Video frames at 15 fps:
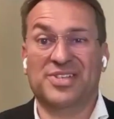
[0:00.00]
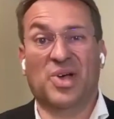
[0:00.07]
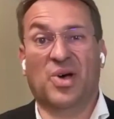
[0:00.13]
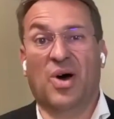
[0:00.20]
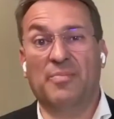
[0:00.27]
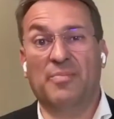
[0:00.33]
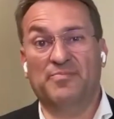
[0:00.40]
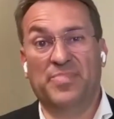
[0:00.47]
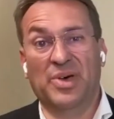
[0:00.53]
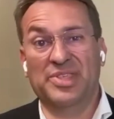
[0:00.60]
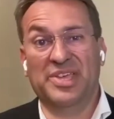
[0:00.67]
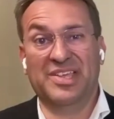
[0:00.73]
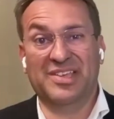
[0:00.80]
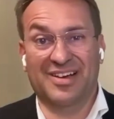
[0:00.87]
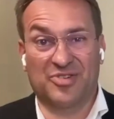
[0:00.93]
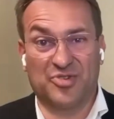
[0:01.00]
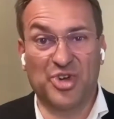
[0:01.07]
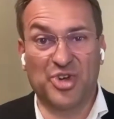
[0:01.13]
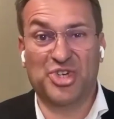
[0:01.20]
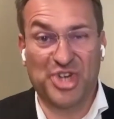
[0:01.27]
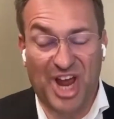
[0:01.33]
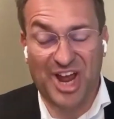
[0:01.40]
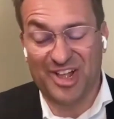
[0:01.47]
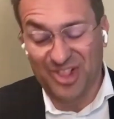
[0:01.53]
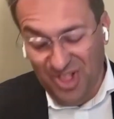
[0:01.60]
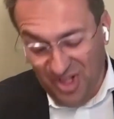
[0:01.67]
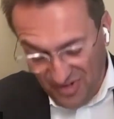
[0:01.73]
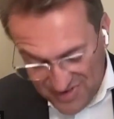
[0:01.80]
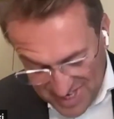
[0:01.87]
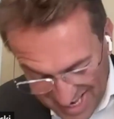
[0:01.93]
So I'm building
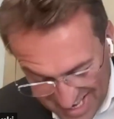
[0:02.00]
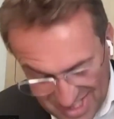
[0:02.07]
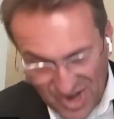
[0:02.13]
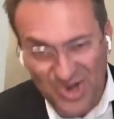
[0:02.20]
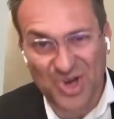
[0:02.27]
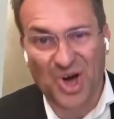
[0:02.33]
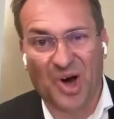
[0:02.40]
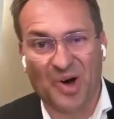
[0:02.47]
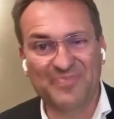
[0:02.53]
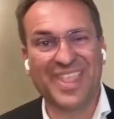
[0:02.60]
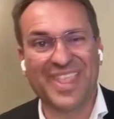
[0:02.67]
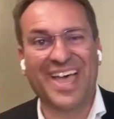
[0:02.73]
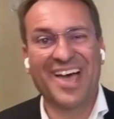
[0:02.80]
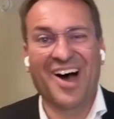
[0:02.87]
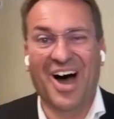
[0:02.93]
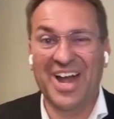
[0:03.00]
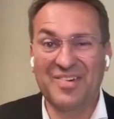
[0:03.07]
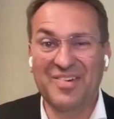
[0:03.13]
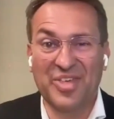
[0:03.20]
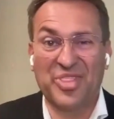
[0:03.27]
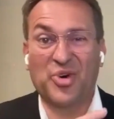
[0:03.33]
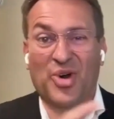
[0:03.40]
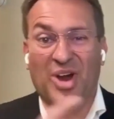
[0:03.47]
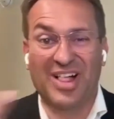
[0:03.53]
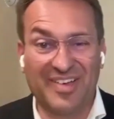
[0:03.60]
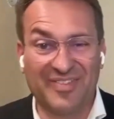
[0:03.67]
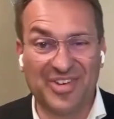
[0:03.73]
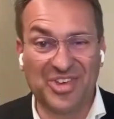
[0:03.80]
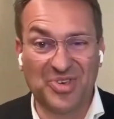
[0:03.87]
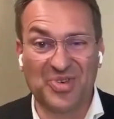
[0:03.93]
chrisjankulovski.com. I never thought I'll
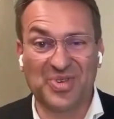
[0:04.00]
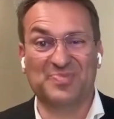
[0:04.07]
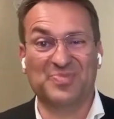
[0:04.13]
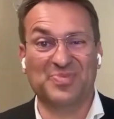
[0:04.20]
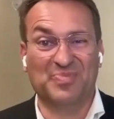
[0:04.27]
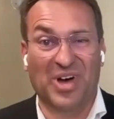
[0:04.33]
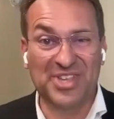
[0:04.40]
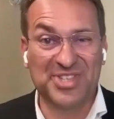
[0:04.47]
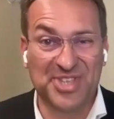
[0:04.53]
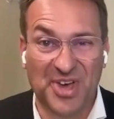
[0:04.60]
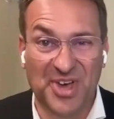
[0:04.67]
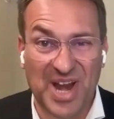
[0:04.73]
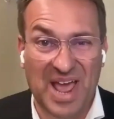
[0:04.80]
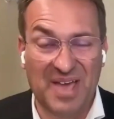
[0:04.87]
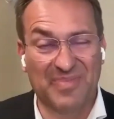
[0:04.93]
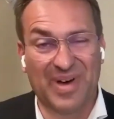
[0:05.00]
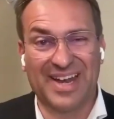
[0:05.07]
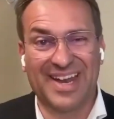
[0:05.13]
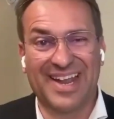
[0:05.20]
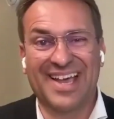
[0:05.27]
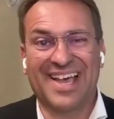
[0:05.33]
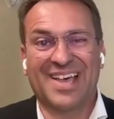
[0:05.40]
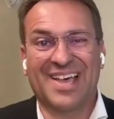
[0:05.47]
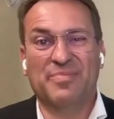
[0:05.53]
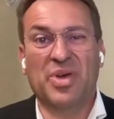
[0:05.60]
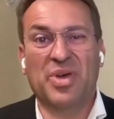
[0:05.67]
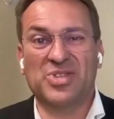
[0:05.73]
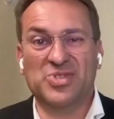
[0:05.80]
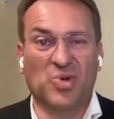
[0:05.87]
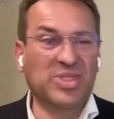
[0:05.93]
ever use my surname, but
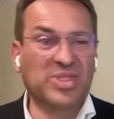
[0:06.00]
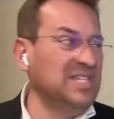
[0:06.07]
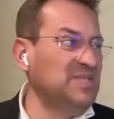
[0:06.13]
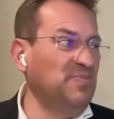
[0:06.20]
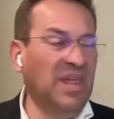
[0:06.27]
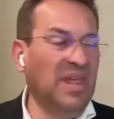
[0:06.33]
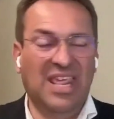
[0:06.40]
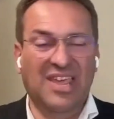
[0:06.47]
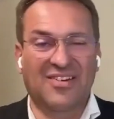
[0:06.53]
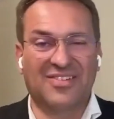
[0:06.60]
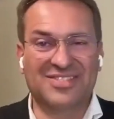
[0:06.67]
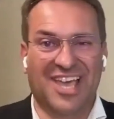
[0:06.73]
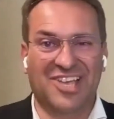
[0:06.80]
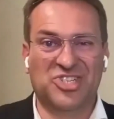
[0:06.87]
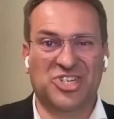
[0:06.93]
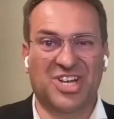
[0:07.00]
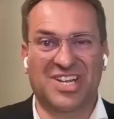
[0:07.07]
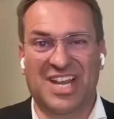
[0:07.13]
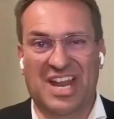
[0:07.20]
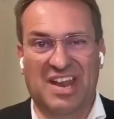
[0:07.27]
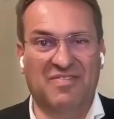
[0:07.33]
because all these media attention and